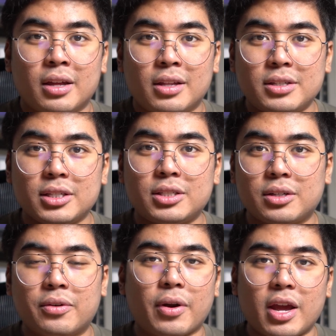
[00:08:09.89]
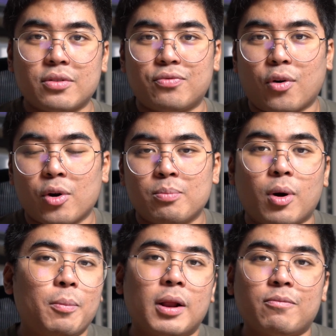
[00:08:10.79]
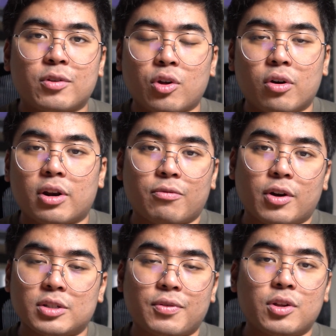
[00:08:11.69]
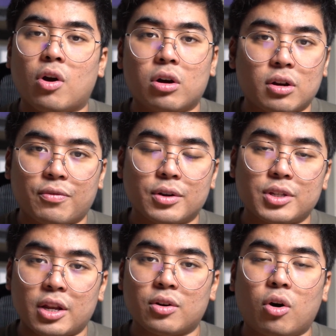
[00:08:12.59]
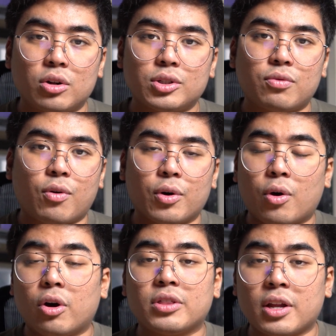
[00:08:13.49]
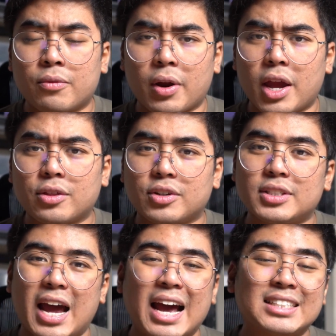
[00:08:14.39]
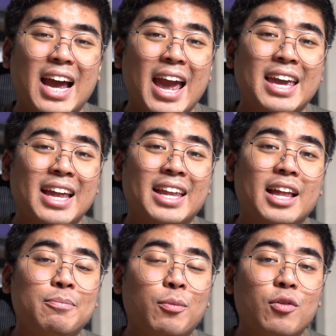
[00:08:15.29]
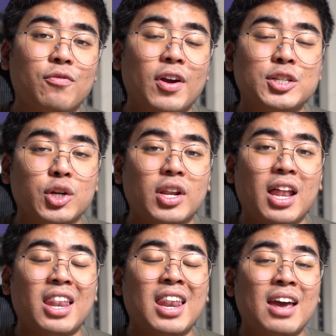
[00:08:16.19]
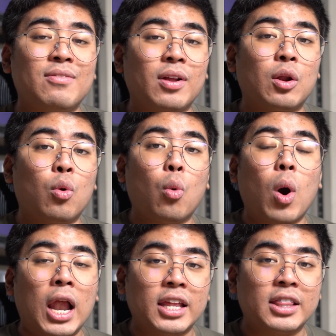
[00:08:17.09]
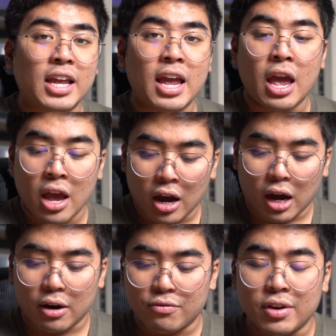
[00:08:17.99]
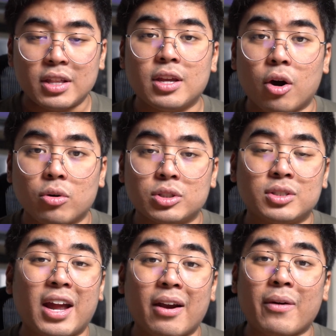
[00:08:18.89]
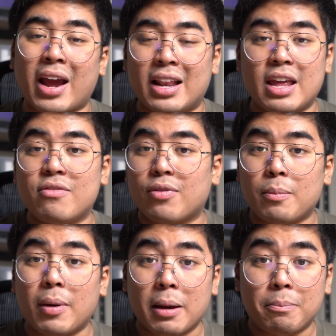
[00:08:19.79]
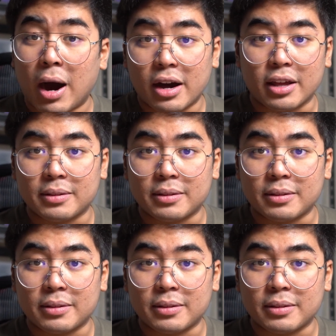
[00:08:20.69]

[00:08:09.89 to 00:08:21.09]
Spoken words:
This is great for mobile photographers, videographers, and also for content creators, as I can get professional level quality videos directly from my pocket.